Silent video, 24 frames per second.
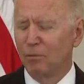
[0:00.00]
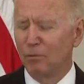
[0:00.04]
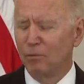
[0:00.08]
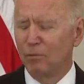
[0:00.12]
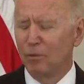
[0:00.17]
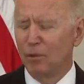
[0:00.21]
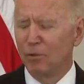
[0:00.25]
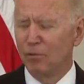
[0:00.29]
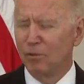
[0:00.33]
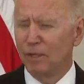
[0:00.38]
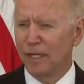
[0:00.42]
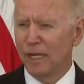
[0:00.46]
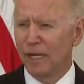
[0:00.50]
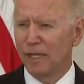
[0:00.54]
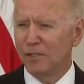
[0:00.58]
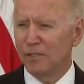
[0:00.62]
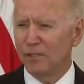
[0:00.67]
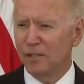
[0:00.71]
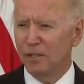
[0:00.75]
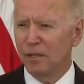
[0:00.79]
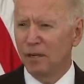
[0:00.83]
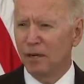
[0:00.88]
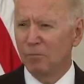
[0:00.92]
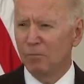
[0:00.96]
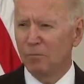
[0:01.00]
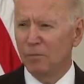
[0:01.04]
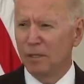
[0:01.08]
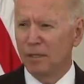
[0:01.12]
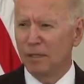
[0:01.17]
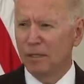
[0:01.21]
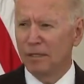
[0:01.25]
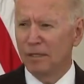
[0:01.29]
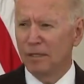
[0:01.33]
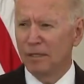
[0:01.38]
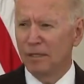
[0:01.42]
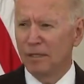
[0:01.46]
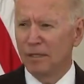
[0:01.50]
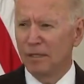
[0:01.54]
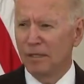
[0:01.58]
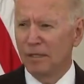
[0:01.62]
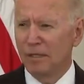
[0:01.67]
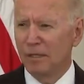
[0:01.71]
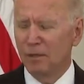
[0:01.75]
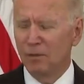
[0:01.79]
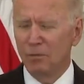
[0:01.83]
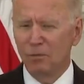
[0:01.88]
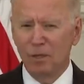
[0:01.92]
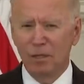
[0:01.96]
move against the government.
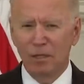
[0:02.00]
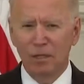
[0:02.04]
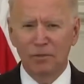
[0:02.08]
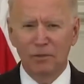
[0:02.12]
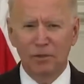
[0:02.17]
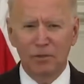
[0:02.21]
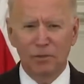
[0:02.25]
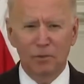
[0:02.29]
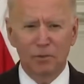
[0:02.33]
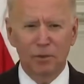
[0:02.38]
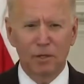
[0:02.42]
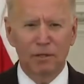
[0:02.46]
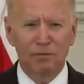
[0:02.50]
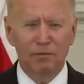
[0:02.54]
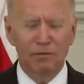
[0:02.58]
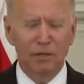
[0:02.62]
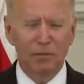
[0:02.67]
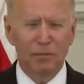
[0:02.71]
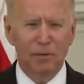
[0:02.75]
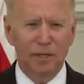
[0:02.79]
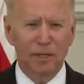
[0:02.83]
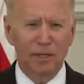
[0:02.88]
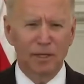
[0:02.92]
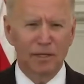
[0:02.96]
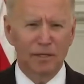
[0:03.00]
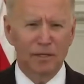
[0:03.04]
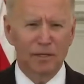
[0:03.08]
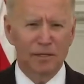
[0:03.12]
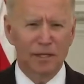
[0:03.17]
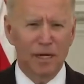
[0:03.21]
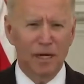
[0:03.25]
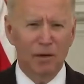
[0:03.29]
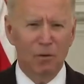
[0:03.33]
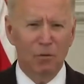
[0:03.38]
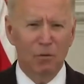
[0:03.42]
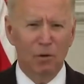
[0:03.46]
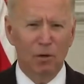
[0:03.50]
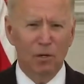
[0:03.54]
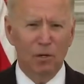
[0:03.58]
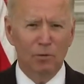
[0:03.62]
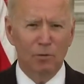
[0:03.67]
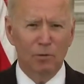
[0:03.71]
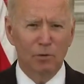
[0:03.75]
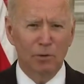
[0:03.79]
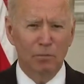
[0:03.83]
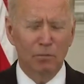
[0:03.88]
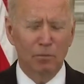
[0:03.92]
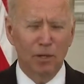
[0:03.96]
Well, the tree of liberty is not water
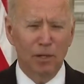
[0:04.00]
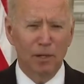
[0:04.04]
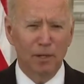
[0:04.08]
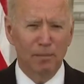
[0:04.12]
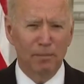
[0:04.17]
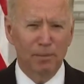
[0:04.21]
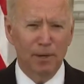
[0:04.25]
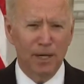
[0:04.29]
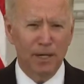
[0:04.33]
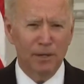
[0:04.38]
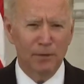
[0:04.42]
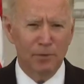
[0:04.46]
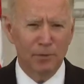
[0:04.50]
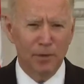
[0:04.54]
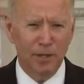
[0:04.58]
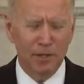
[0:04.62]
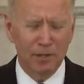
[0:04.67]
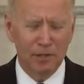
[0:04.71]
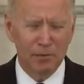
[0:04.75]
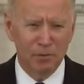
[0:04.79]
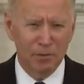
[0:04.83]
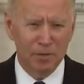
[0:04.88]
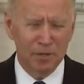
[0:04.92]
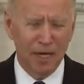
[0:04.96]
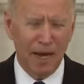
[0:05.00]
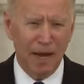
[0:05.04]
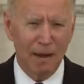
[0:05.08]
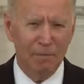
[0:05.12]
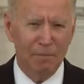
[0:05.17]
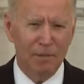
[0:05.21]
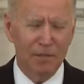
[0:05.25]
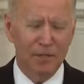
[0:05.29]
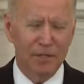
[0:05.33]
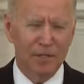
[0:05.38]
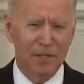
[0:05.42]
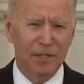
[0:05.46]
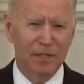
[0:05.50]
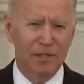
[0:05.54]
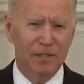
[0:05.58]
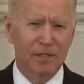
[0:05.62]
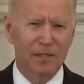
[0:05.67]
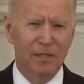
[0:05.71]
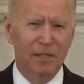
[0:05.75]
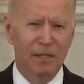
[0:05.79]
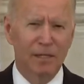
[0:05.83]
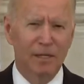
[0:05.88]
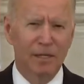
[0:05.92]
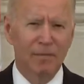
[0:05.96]
with the blood of patriots. What's happened
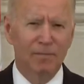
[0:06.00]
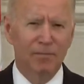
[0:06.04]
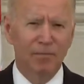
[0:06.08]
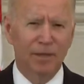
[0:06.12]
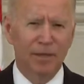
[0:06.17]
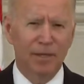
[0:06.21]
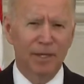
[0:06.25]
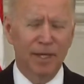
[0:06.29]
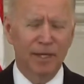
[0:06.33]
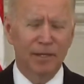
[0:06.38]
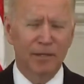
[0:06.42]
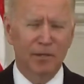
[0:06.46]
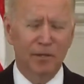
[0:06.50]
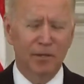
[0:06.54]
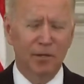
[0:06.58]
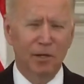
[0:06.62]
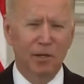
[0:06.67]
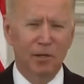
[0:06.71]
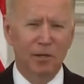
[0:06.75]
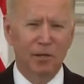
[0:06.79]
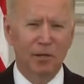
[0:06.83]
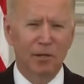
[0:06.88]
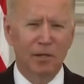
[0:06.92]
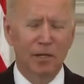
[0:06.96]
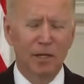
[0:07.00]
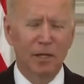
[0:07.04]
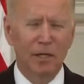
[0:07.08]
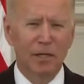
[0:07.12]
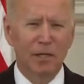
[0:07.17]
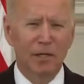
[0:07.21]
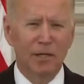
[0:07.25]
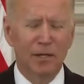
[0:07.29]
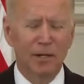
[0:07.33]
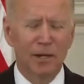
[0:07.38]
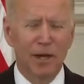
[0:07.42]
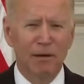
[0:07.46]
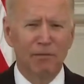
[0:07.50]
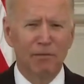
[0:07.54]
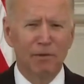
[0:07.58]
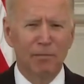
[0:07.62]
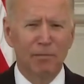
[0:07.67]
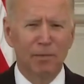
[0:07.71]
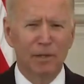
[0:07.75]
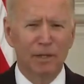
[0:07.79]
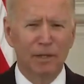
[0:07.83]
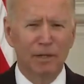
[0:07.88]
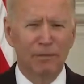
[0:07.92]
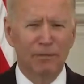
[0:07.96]
is that there never
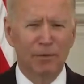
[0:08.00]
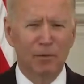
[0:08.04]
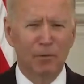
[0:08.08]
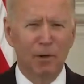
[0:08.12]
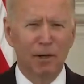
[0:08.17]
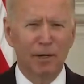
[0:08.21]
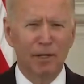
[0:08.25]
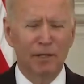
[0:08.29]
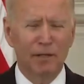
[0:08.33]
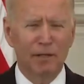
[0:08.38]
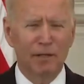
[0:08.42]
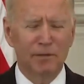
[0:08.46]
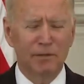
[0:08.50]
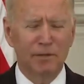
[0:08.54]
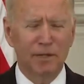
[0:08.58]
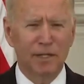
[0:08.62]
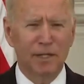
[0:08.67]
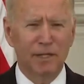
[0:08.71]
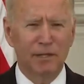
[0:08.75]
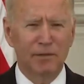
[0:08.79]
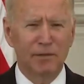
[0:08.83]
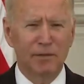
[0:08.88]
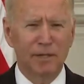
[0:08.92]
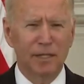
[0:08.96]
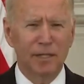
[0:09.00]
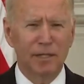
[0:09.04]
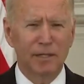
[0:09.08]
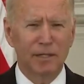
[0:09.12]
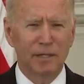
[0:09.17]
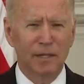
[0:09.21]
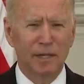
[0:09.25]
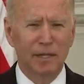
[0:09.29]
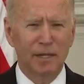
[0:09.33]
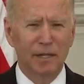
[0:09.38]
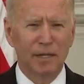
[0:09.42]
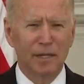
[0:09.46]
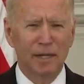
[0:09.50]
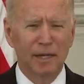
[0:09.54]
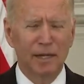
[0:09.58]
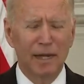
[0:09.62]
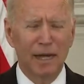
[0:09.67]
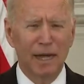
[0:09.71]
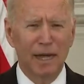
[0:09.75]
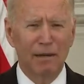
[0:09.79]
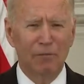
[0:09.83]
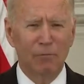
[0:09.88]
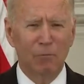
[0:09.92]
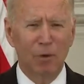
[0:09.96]
been. If you wanted to think you need to
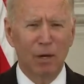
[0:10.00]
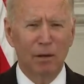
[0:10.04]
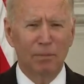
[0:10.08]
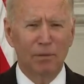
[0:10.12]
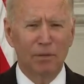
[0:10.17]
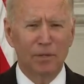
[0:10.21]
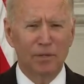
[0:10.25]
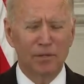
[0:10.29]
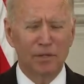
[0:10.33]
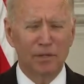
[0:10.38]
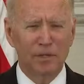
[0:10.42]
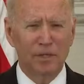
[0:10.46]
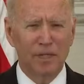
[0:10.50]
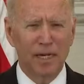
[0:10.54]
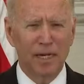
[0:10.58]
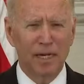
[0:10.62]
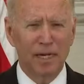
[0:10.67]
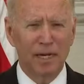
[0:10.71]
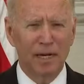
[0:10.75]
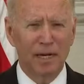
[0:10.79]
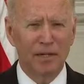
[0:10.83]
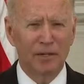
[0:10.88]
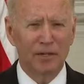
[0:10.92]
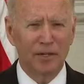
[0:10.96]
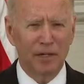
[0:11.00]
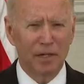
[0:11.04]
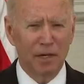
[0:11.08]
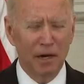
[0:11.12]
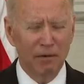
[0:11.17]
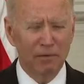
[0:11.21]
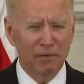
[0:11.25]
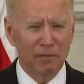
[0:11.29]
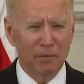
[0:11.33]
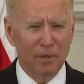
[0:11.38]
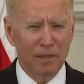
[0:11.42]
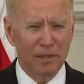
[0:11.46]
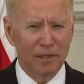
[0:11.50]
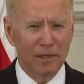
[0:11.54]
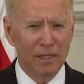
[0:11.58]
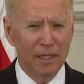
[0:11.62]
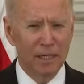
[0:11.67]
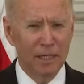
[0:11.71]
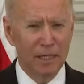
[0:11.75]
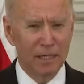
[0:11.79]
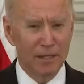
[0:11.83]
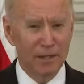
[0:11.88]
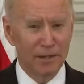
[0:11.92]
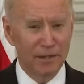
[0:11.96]
have weapons to take on the government,
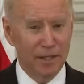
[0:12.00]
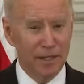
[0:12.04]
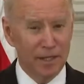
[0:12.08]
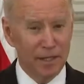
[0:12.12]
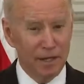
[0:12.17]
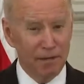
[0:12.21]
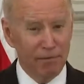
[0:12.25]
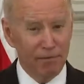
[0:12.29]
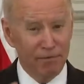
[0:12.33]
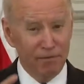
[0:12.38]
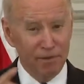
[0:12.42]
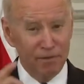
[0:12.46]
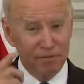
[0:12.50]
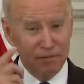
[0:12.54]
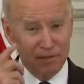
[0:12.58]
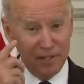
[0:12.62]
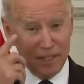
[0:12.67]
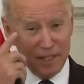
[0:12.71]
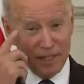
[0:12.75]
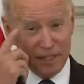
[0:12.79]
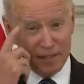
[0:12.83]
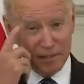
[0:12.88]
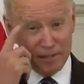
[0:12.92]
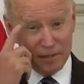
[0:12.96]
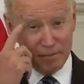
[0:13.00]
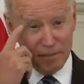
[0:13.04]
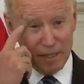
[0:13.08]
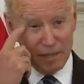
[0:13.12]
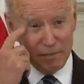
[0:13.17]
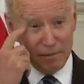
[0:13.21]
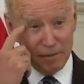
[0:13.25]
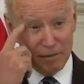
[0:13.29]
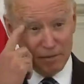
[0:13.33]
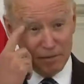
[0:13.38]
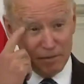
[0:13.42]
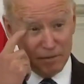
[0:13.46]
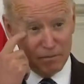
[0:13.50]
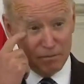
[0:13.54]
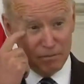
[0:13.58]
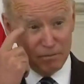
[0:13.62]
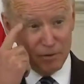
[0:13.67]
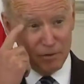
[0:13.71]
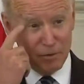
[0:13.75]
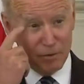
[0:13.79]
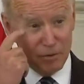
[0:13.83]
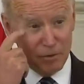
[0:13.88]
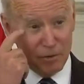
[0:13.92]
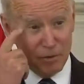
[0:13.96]
you need F-15s and maybe
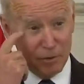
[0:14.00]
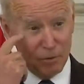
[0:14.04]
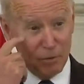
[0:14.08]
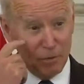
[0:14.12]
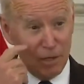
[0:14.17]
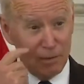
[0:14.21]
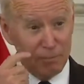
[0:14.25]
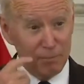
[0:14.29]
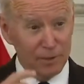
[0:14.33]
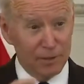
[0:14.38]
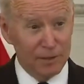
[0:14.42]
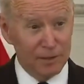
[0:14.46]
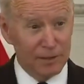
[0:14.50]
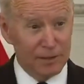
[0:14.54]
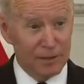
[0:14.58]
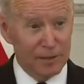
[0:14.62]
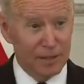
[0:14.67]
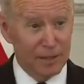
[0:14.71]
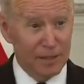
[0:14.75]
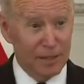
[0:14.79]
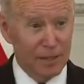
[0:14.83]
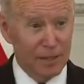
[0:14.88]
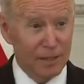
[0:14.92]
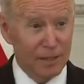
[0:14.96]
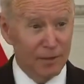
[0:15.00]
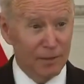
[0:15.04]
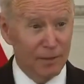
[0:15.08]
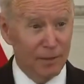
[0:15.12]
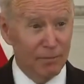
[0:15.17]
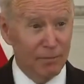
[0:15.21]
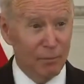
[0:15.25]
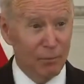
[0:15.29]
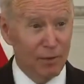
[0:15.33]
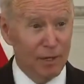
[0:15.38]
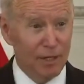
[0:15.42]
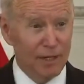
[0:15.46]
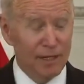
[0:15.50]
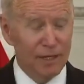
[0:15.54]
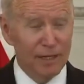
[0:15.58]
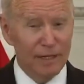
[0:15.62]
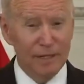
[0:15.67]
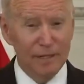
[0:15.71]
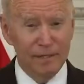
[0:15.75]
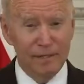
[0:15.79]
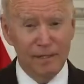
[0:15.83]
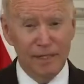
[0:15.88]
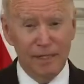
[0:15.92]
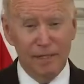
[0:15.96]
some nuclear weapons. The point
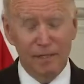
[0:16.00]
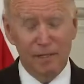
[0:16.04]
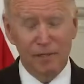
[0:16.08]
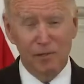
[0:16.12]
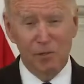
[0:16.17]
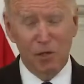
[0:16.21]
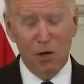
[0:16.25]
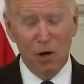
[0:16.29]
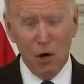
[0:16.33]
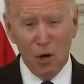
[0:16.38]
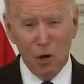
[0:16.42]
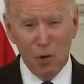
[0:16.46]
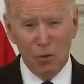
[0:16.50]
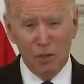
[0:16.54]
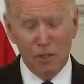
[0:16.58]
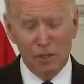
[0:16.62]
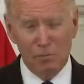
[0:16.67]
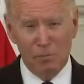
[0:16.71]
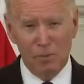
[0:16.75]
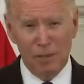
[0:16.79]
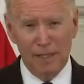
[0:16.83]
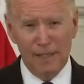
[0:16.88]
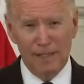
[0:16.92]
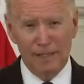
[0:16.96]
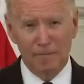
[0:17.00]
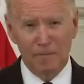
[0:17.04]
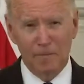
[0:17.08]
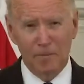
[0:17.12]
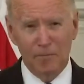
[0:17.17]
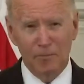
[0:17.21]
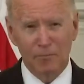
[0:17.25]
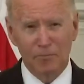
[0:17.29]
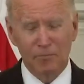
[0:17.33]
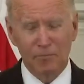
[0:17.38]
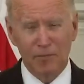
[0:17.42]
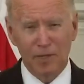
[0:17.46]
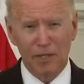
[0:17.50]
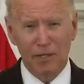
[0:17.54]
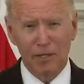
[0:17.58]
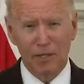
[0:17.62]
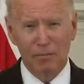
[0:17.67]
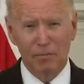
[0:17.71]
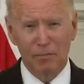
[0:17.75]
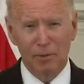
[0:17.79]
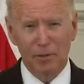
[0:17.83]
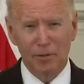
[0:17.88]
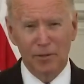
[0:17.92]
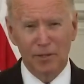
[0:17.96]
is that there's always been the
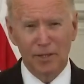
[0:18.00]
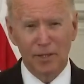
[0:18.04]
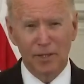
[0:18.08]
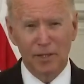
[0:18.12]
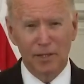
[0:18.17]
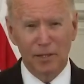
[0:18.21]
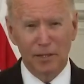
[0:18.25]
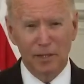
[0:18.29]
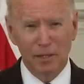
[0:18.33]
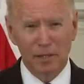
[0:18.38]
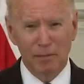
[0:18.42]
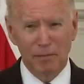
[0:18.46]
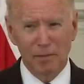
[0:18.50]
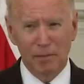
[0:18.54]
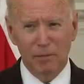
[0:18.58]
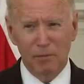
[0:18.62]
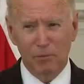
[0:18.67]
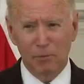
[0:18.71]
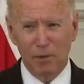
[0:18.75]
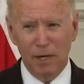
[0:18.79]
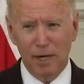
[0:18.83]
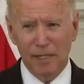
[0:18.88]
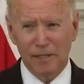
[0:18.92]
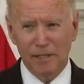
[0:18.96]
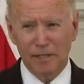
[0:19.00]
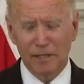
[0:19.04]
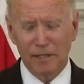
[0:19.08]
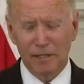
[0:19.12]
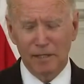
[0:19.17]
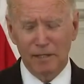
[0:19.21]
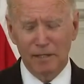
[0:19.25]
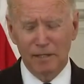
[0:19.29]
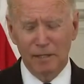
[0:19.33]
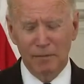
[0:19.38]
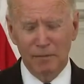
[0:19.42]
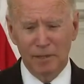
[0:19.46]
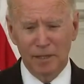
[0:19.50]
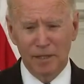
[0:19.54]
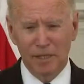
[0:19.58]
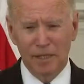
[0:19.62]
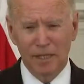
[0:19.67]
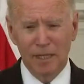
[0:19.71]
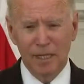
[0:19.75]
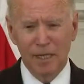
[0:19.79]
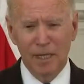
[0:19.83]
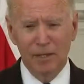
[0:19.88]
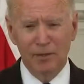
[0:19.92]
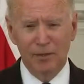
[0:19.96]
ability to limit, rationally
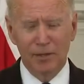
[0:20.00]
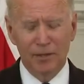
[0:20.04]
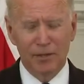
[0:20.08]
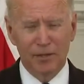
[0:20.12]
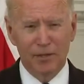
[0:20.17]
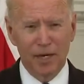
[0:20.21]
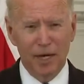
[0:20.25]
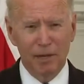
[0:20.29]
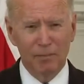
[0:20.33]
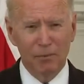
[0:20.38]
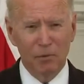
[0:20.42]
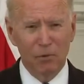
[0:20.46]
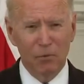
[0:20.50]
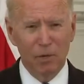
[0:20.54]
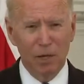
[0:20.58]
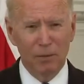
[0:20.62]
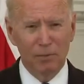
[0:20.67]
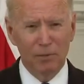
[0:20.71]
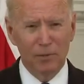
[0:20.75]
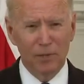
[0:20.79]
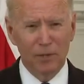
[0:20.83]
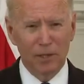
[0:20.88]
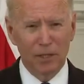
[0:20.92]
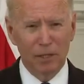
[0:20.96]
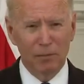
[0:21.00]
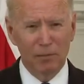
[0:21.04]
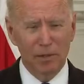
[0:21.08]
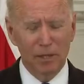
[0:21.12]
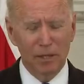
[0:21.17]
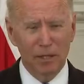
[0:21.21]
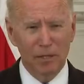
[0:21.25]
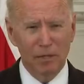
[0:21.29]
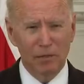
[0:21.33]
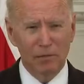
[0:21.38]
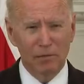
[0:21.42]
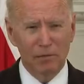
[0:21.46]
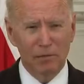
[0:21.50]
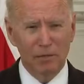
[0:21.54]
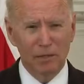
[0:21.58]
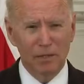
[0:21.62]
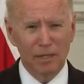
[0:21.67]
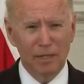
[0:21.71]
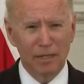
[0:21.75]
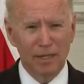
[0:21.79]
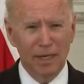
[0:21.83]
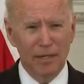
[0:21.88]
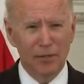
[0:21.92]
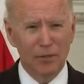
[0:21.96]
limit the type of weapon that can be owned,
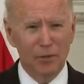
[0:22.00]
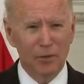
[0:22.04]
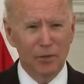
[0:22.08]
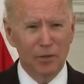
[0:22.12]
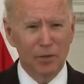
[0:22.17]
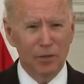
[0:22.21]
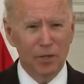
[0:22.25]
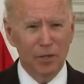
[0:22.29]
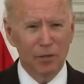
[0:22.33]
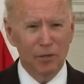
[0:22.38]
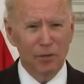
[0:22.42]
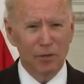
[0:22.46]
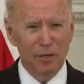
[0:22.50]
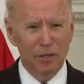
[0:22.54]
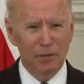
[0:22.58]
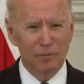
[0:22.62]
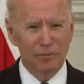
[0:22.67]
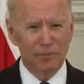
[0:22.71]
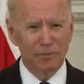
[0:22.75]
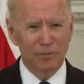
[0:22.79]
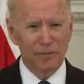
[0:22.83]
and who can own it.